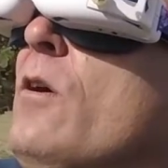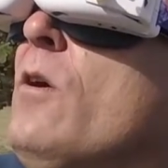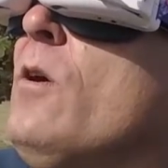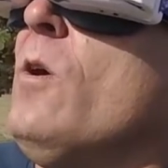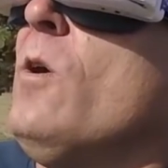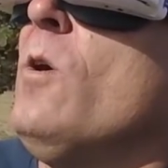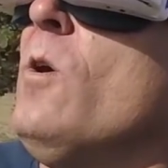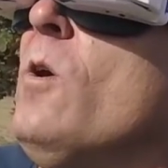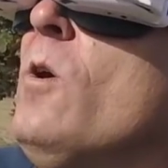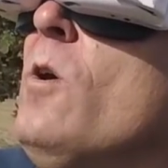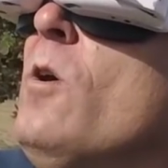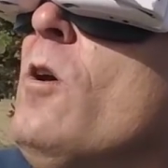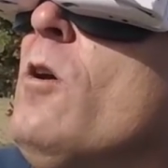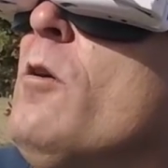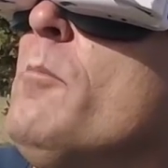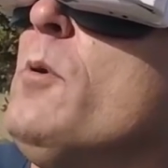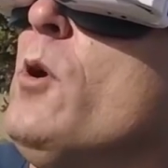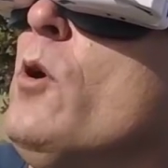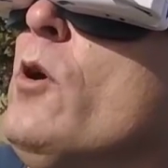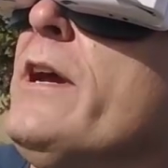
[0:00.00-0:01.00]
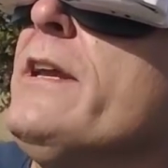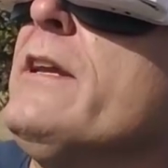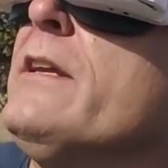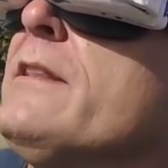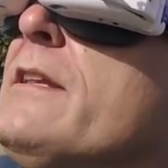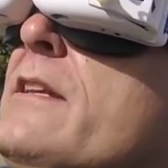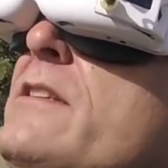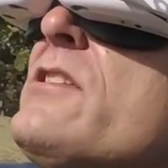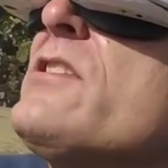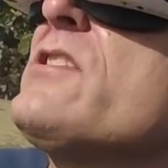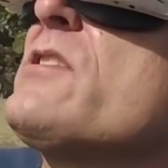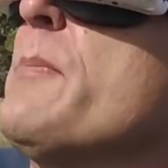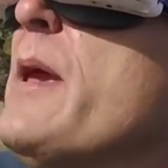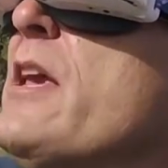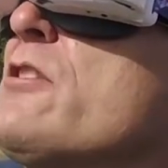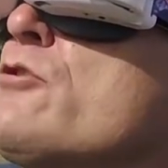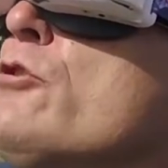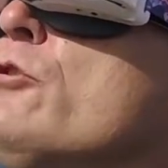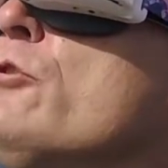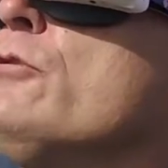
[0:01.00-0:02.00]
Oh boy, this is
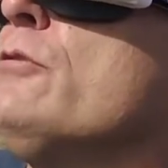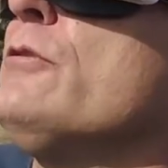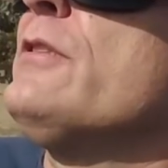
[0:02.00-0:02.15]
special.